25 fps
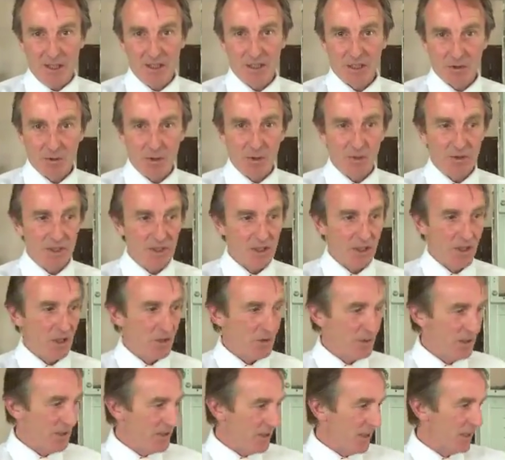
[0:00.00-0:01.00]
So what we do
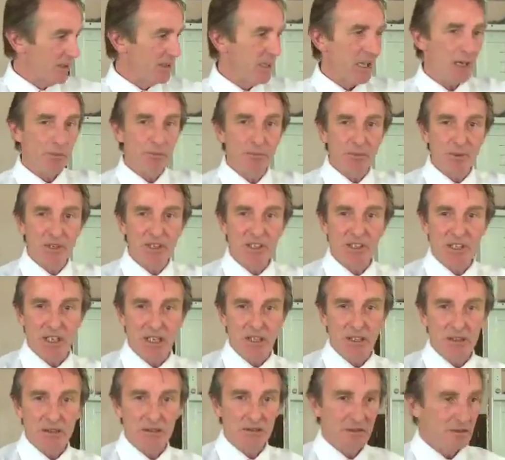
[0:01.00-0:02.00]
is we take that
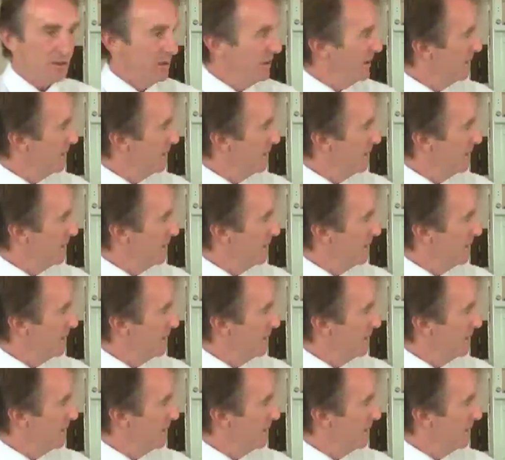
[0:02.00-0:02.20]
printout